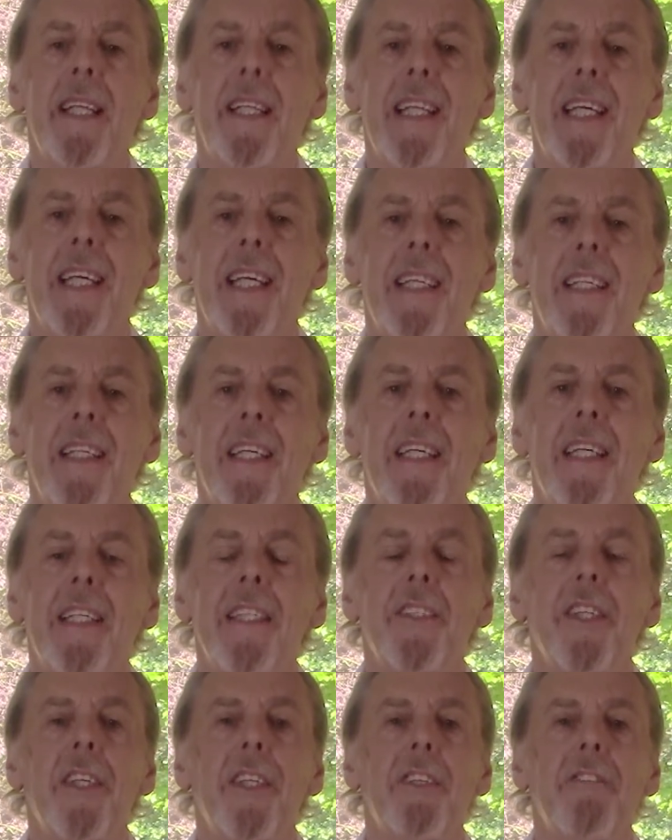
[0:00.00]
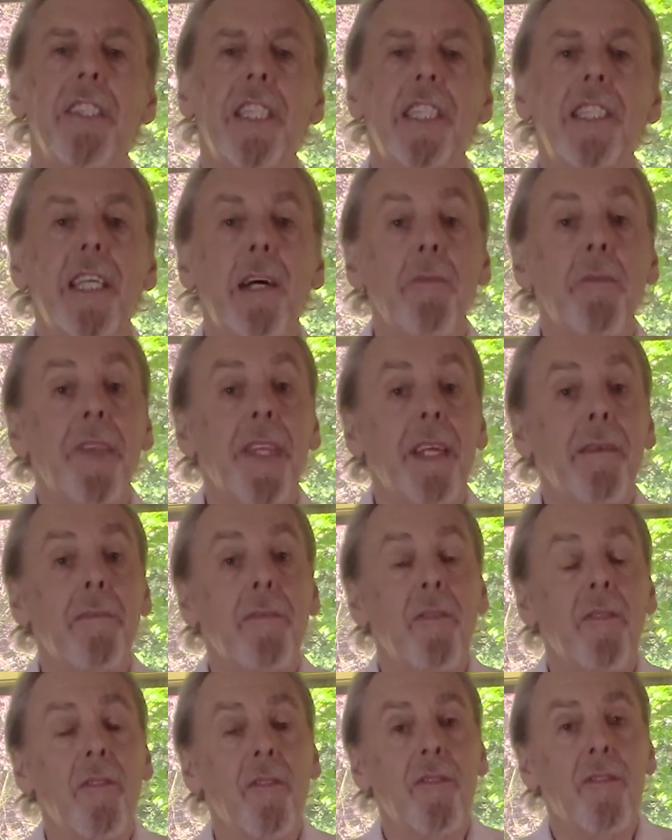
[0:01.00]
think that there is
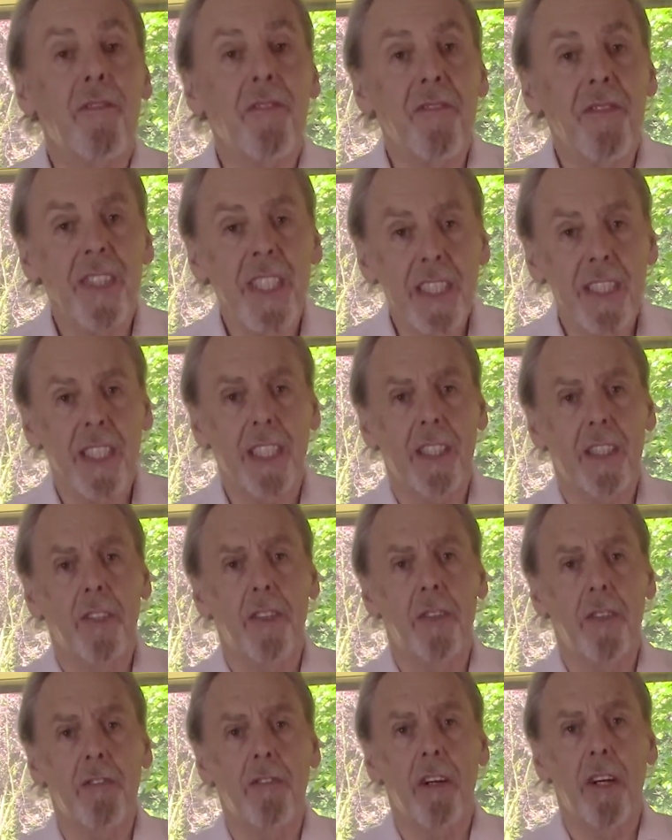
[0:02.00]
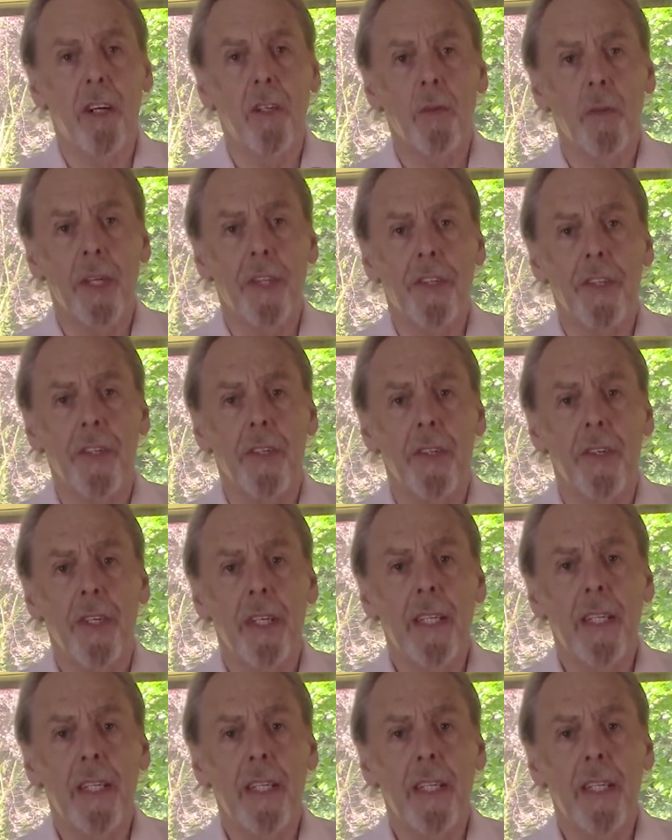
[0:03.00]
something physical wrong with you.